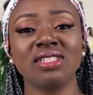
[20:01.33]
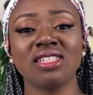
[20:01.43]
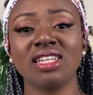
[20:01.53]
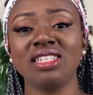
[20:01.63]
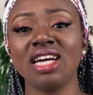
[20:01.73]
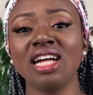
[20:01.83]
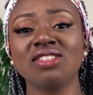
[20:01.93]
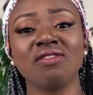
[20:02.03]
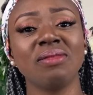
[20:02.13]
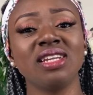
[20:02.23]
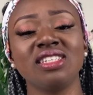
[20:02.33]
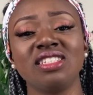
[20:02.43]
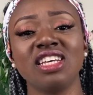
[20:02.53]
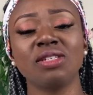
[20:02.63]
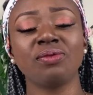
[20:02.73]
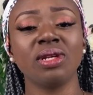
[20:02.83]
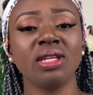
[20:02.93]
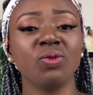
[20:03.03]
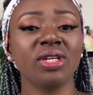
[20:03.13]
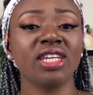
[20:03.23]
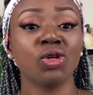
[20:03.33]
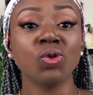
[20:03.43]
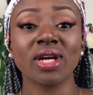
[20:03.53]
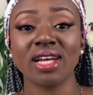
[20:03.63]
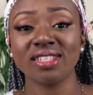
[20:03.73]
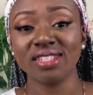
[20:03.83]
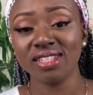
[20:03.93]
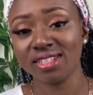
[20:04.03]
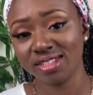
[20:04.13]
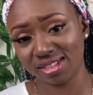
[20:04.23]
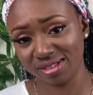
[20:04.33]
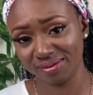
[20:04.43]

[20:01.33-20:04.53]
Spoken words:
says that the heart of man is desperately wicked. Who can see it?